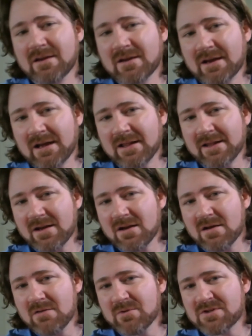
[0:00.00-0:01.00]

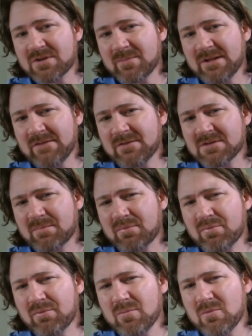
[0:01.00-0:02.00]
Kaliana, which I believe was a
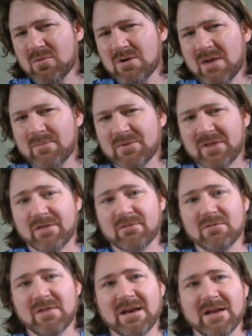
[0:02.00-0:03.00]
promo card, but they
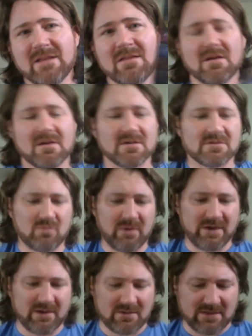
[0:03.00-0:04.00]
threw that in there as
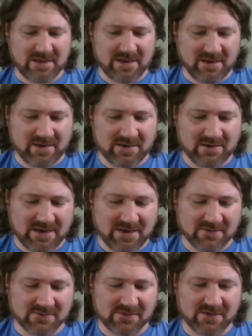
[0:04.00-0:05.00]
well, and
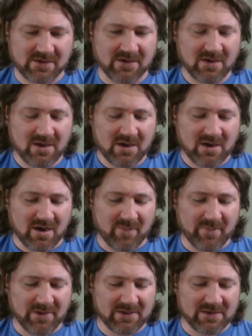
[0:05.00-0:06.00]
has the
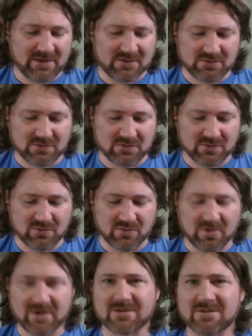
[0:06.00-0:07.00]
ability
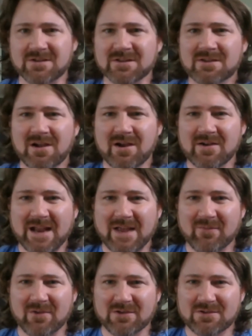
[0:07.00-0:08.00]
to discard
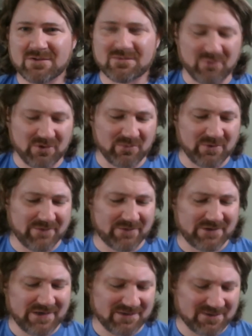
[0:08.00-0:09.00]
damage, but whenever
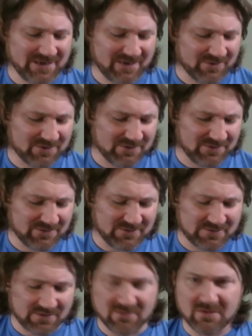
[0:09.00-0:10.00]
it takes the damage,
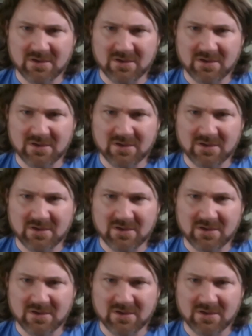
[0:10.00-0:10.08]
loses. So,